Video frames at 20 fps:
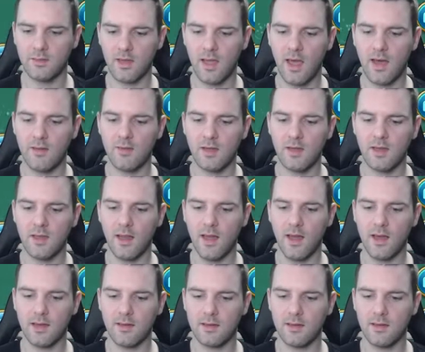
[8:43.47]
having it
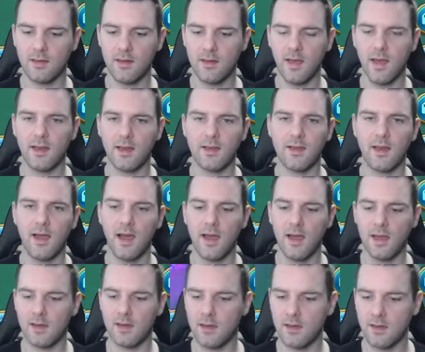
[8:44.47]
at
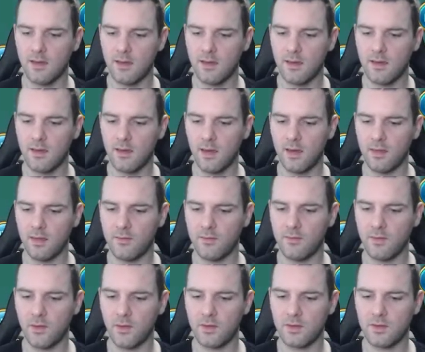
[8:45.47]
9, and the
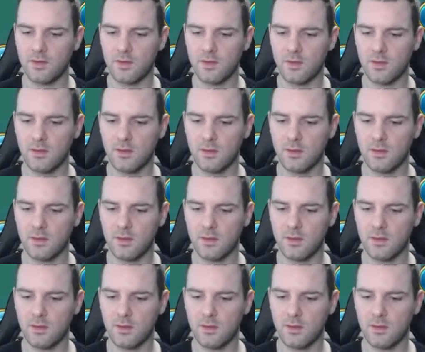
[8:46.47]
first